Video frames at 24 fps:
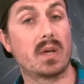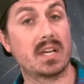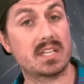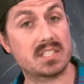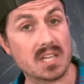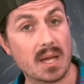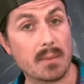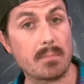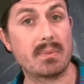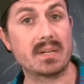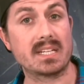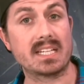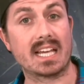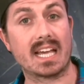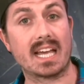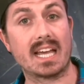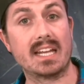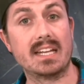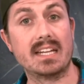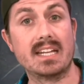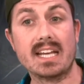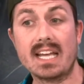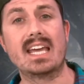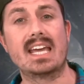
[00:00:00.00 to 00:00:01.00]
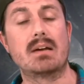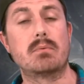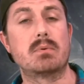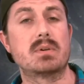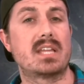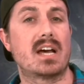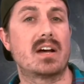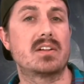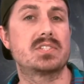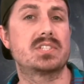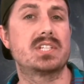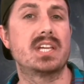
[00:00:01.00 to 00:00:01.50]
wakes up again, and
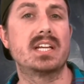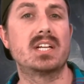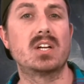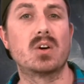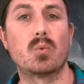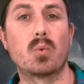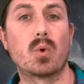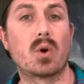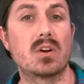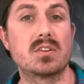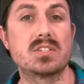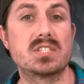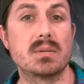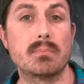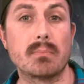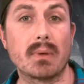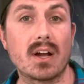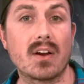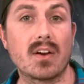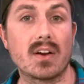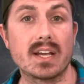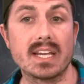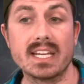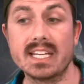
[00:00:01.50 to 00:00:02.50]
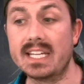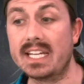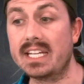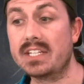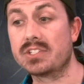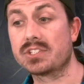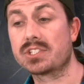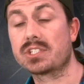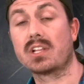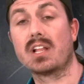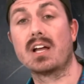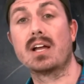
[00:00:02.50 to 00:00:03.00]
without saying a word to Mary, he
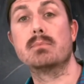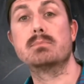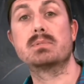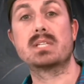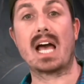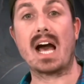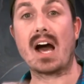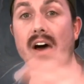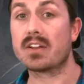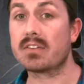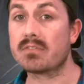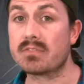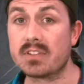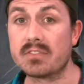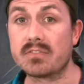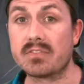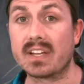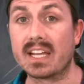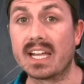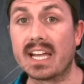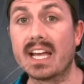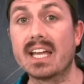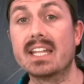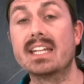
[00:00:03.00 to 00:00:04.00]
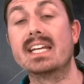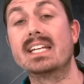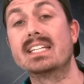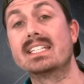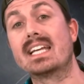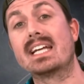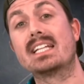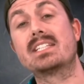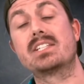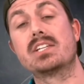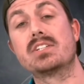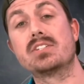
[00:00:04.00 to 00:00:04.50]
just climbs out of the van and
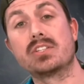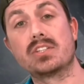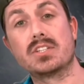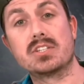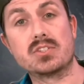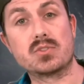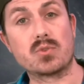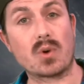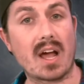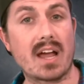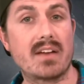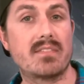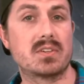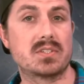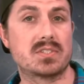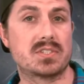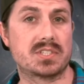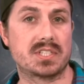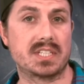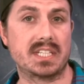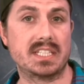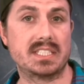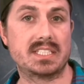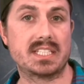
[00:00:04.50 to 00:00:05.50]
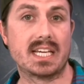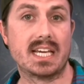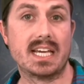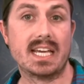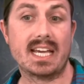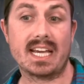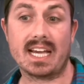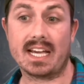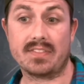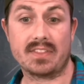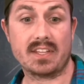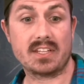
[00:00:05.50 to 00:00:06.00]
gets into the driver's seat,
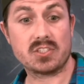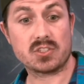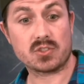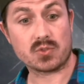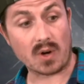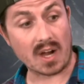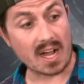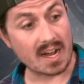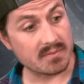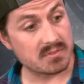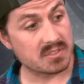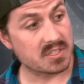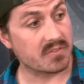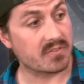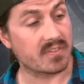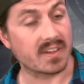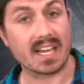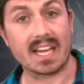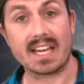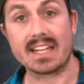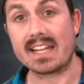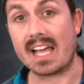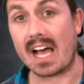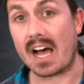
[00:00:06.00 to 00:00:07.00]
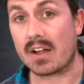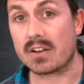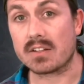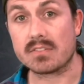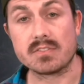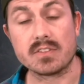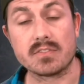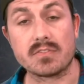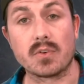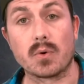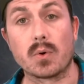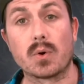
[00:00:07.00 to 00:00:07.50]
and then drives the van out of
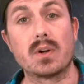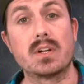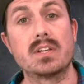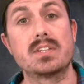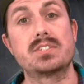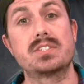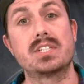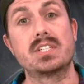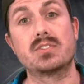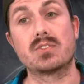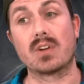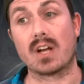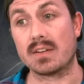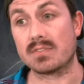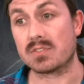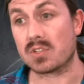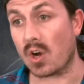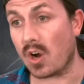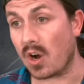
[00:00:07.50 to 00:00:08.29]
the forest. He drives